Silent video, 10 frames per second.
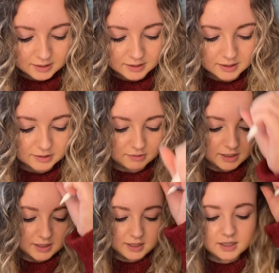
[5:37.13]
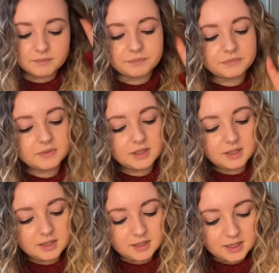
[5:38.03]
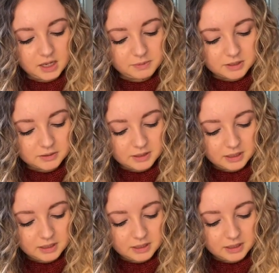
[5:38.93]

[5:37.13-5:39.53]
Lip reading: Let's write that in. Now we're doing